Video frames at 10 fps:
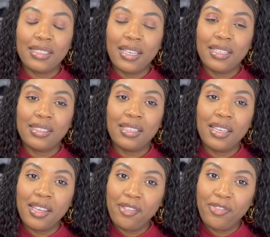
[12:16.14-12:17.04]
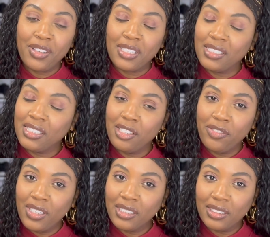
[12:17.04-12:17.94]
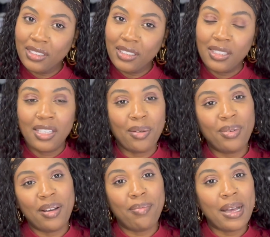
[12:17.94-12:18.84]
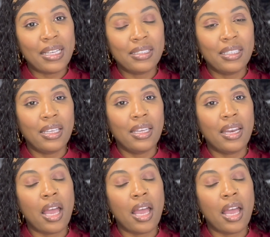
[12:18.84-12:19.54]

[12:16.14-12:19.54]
that is it for the Givenchy double unboxing.